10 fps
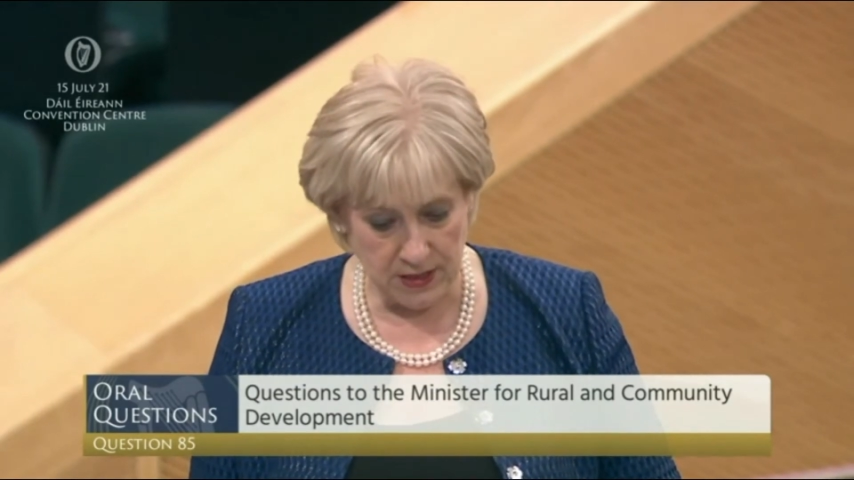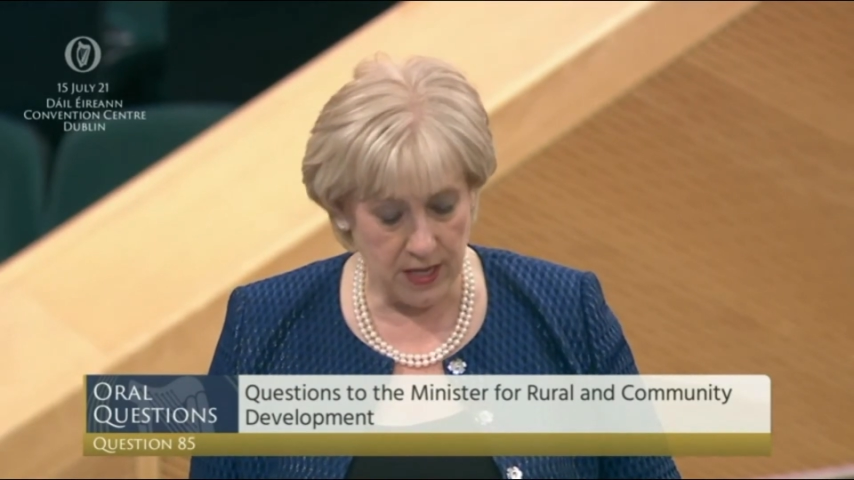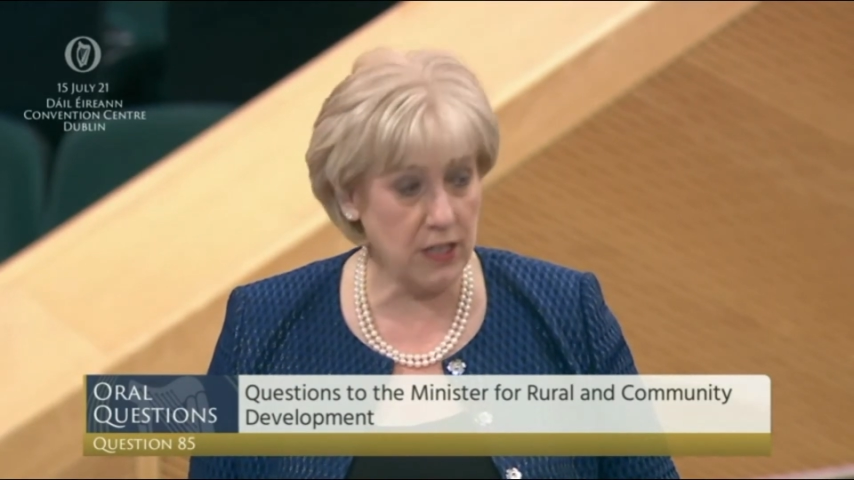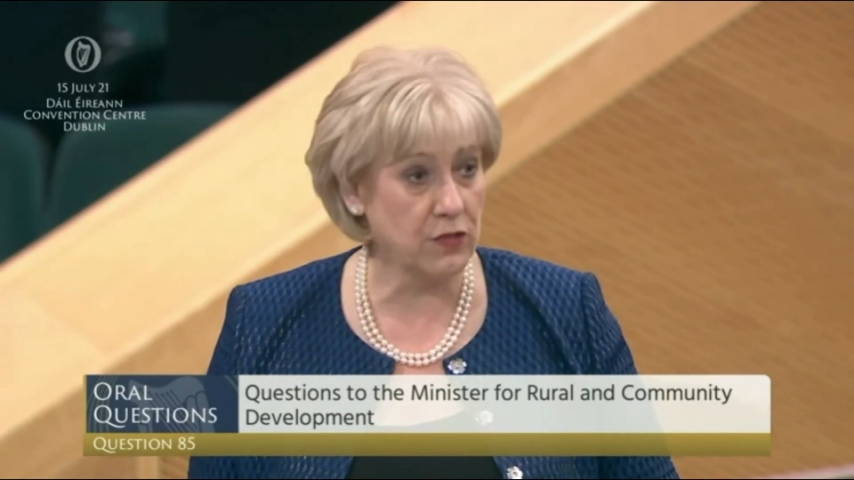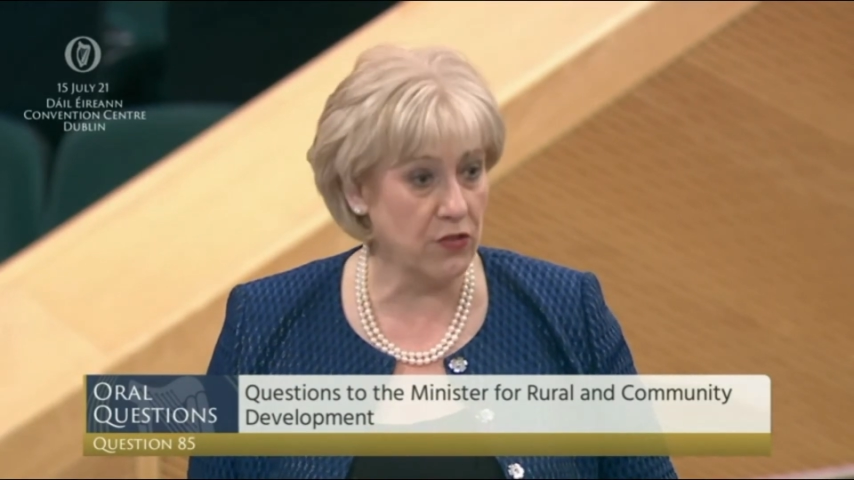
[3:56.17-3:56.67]

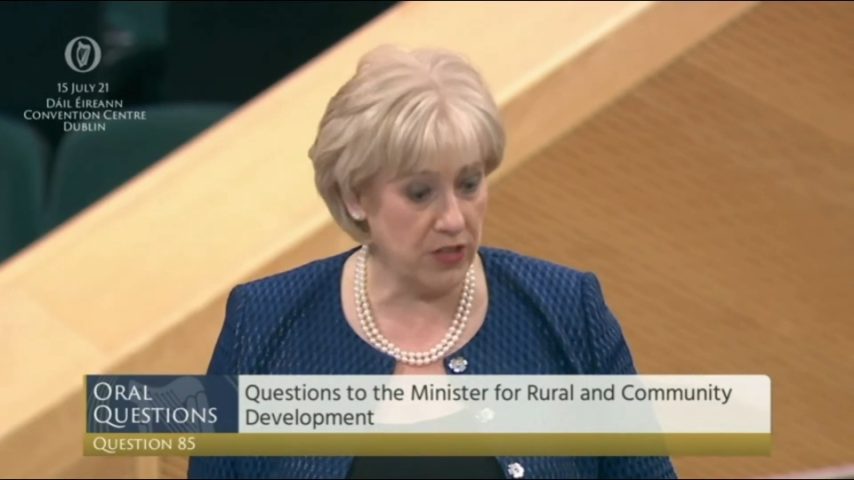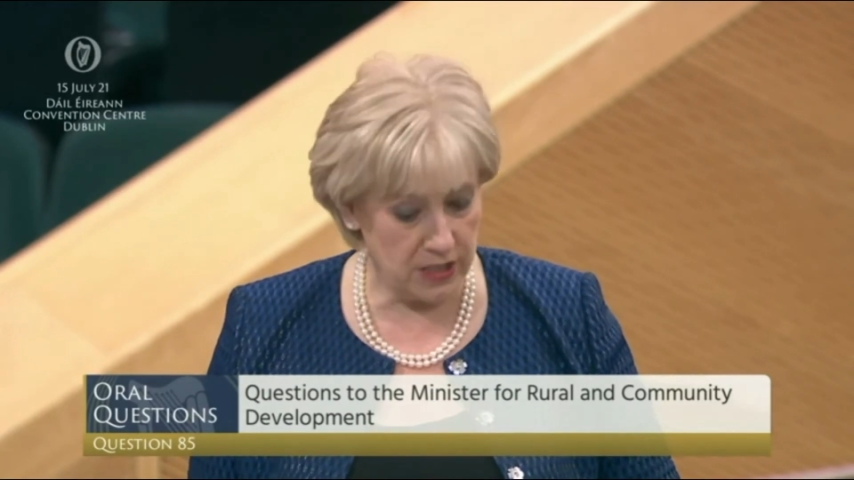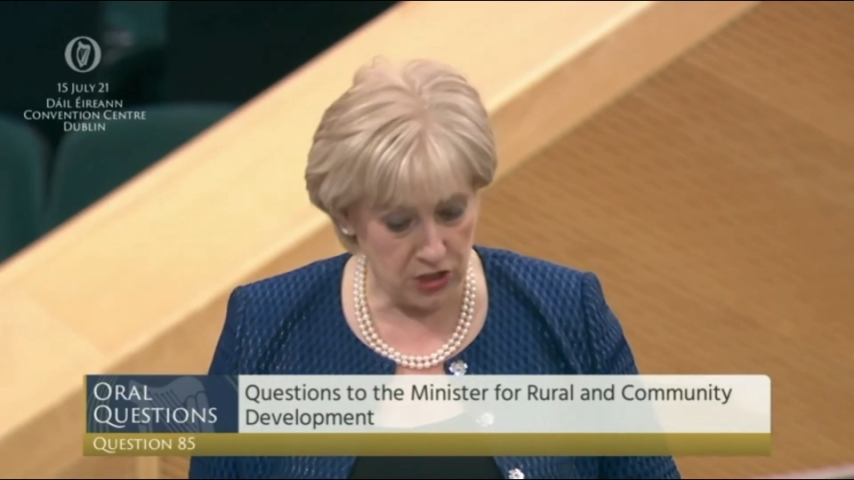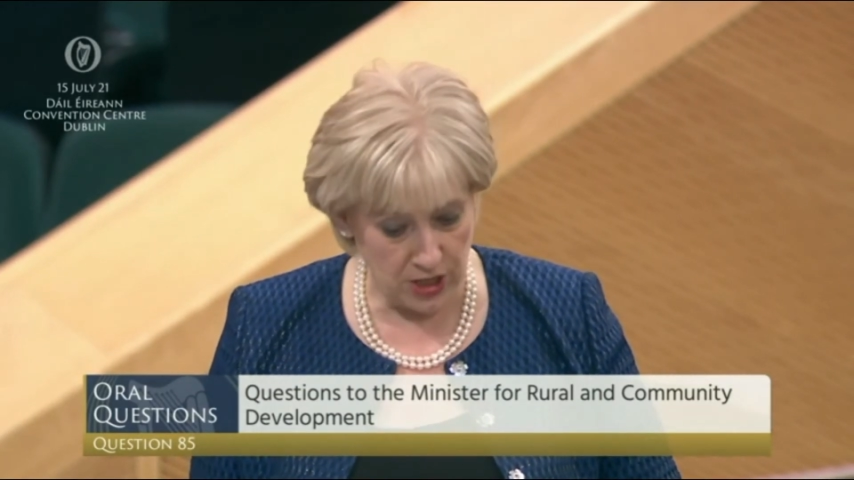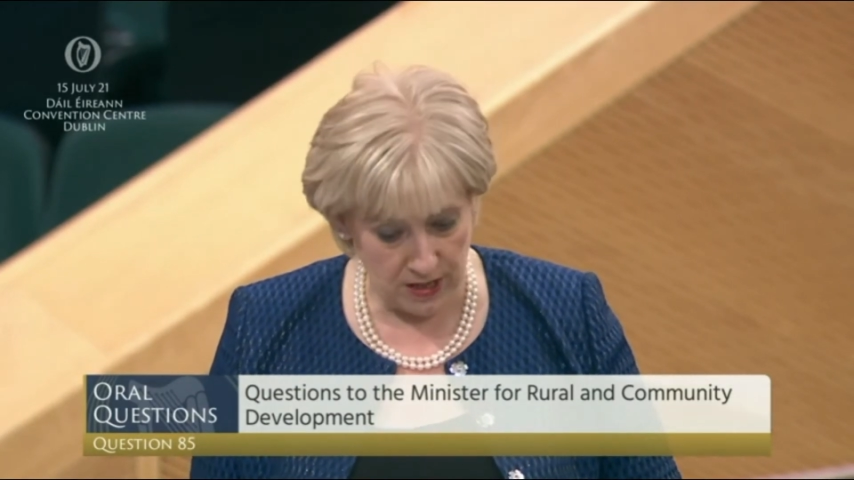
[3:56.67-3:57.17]
case for
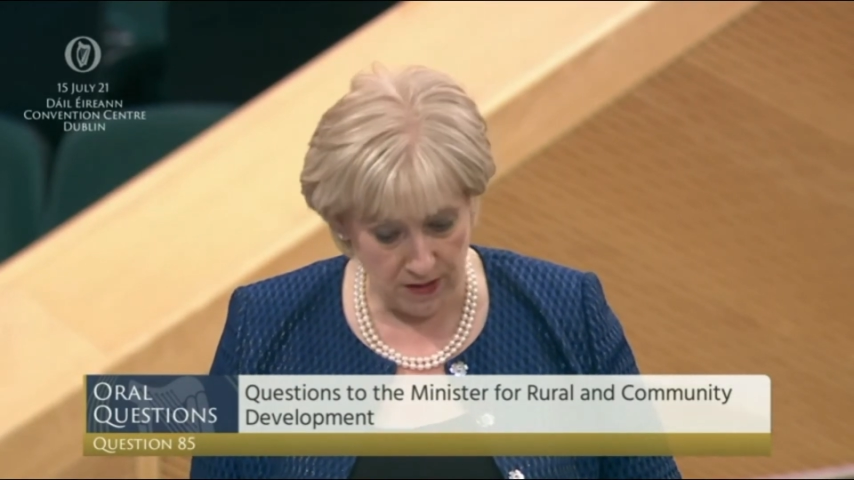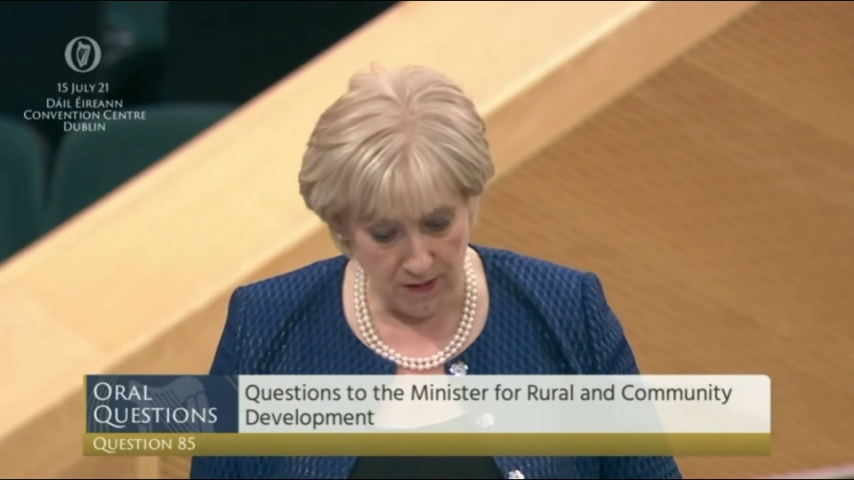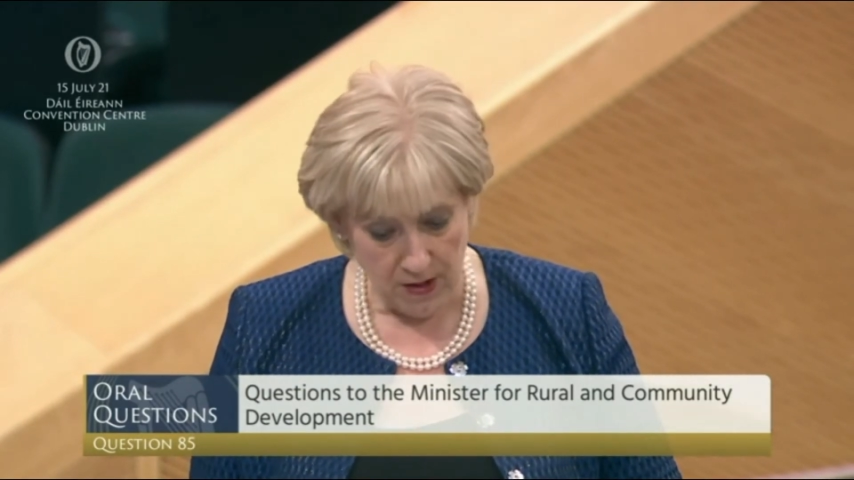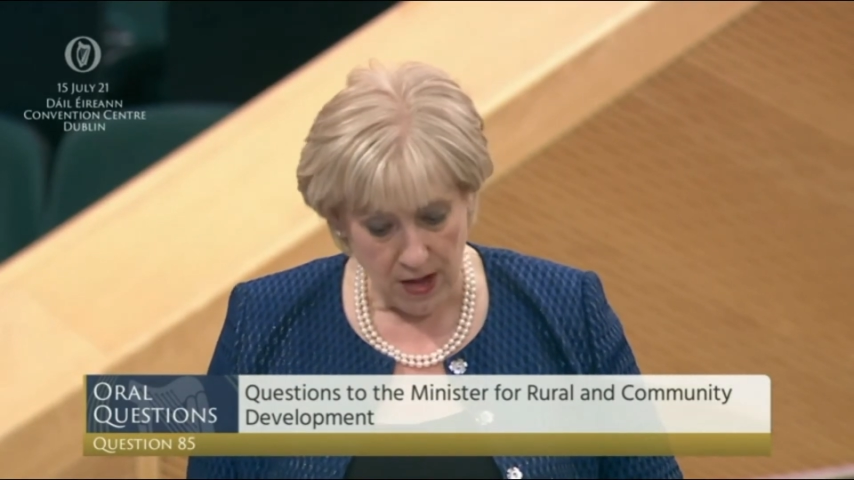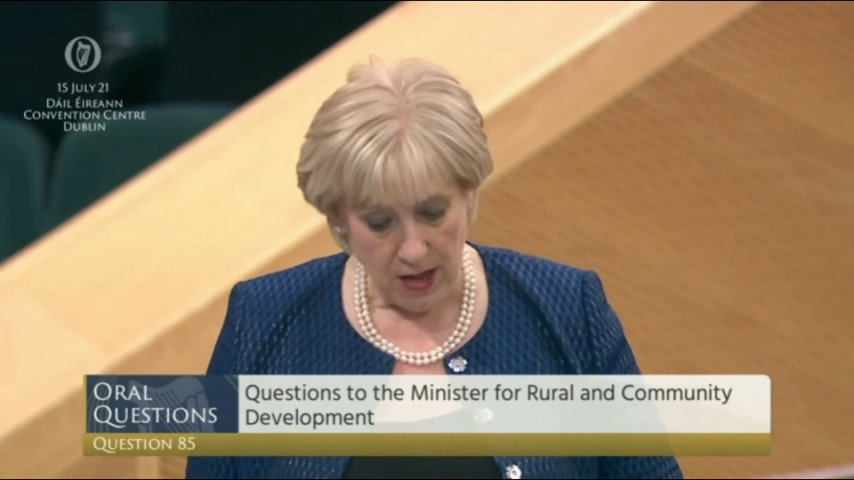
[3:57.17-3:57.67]
Inisheer.